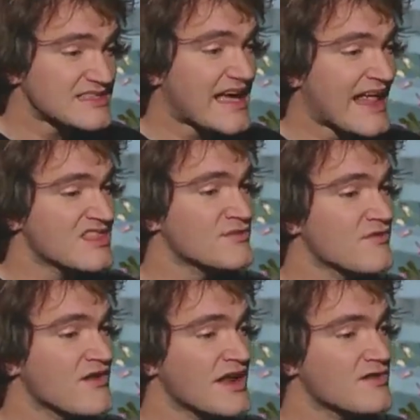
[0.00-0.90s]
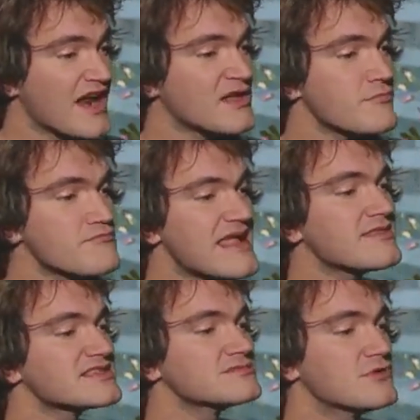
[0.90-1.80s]
I had the bravado that I could
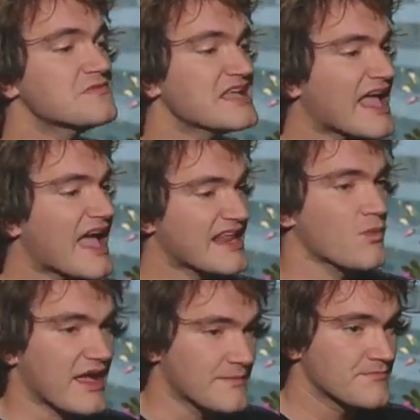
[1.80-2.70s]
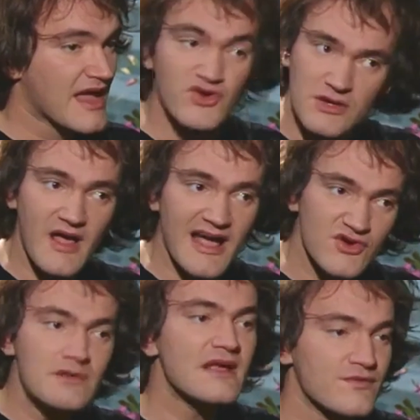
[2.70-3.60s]
make this movie anyway. I couldn't. I
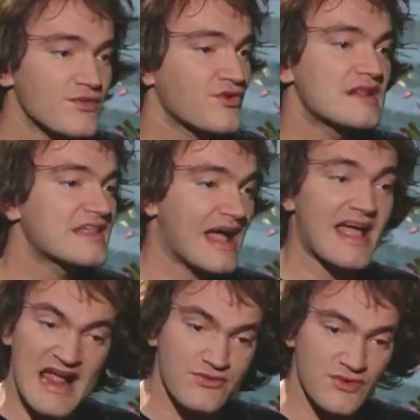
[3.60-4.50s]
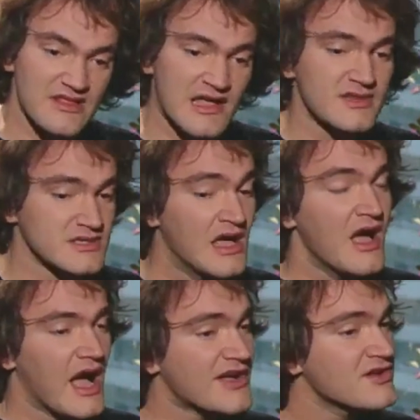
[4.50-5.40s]
could have made it for thirty thousand. I had thirty thousand.
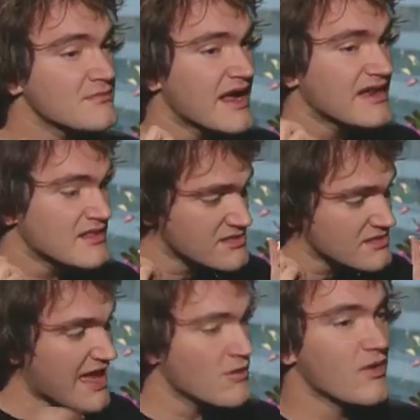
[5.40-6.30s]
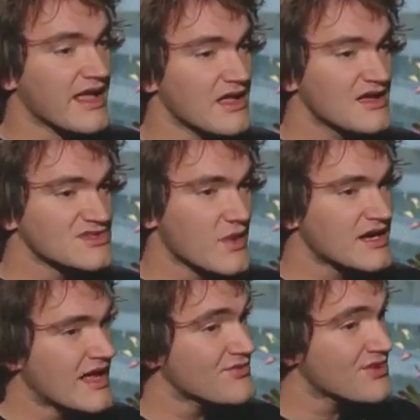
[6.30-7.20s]
I could have made it that way. So I
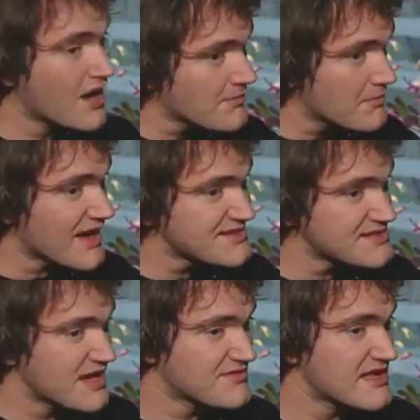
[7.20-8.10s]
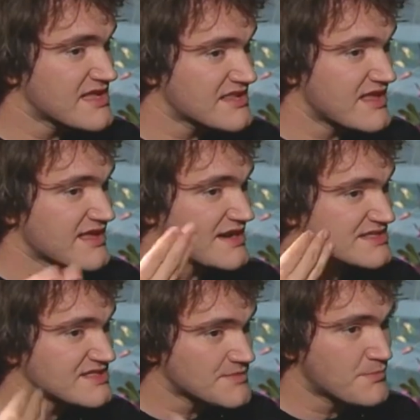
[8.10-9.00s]
didn't have to compromise. I didn't have to take any
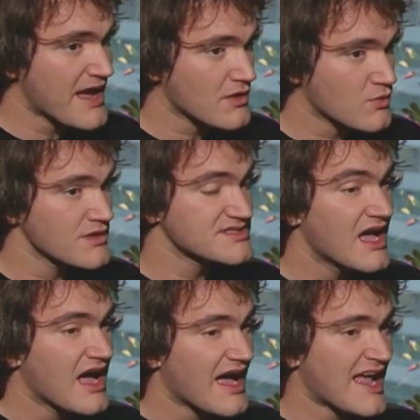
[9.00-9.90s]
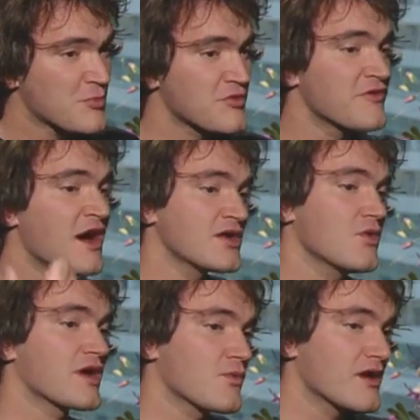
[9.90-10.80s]
steps backwards. I had bravado
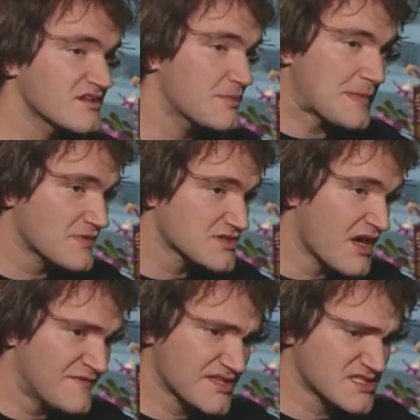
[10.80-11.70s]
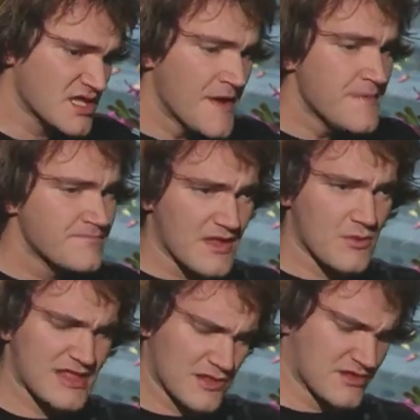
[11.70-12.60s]
when I walked into people's office. And
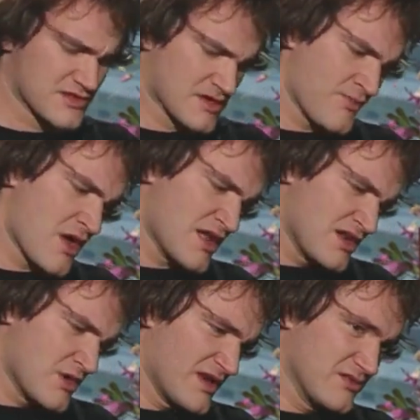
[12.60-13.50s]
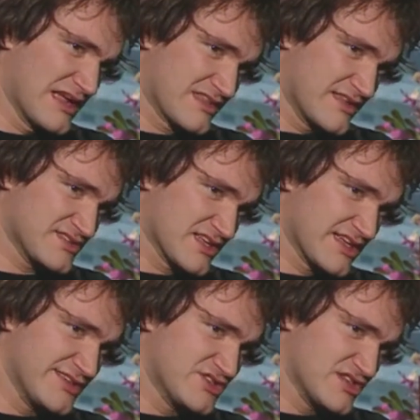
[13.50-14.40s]
when they look at the script, well, you know, we don't like this, and
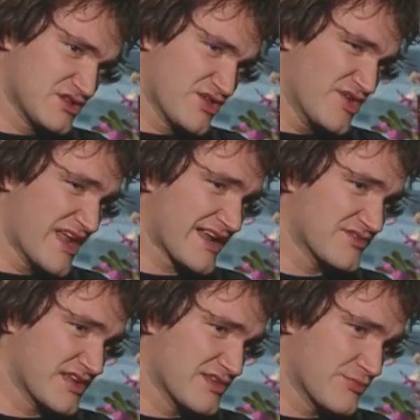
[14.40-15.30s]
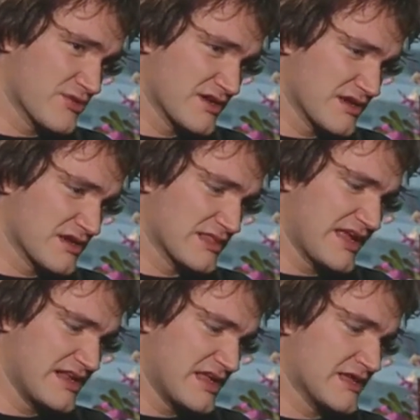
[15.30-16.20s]
can you change the third act, and can you put in a
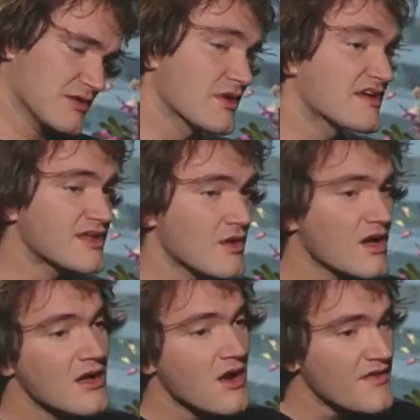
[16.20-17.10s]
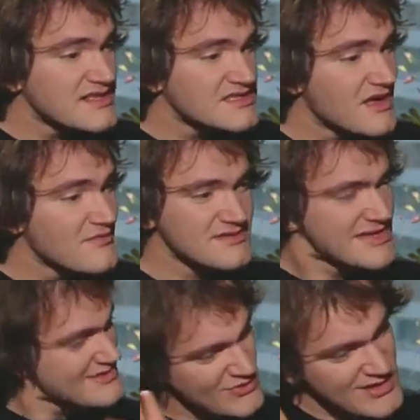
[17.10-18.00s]
lady in it, well, you know, all that stuff. I was
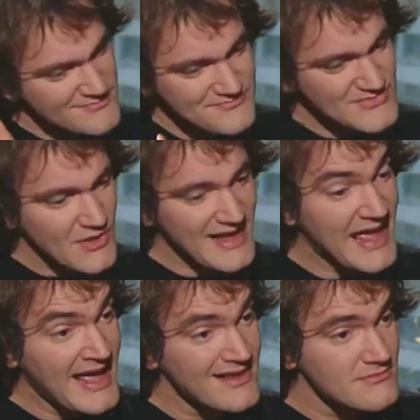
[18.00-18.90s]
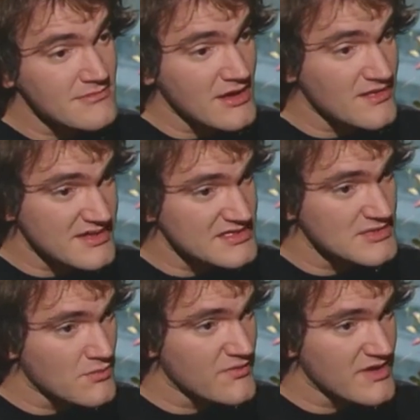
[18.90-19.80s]
like, well, you know, I can't. You know, this is
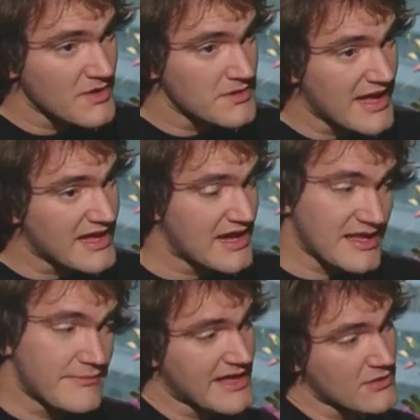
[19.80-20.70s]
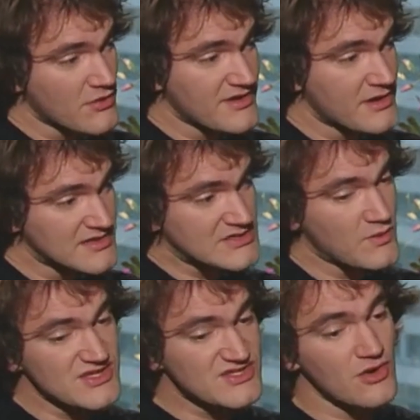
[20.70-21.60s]
the movie I want to make, and I can make it over here this
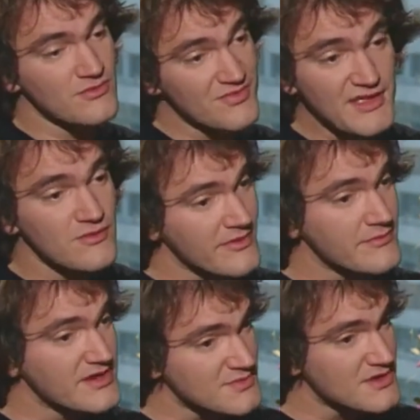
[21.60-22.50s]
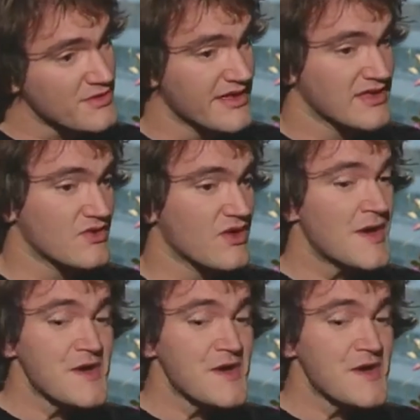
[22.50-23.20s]
way, so thank you very much, but no thank you.